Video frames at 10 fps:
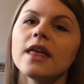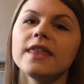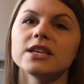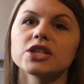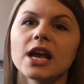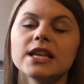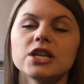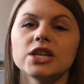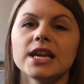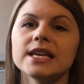This
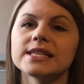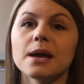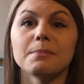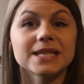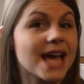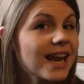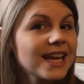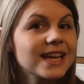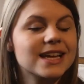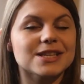challenge is
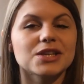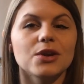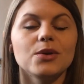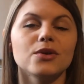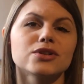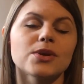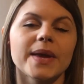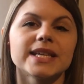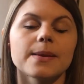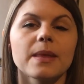metallic, so you're
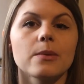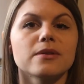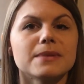sewing something with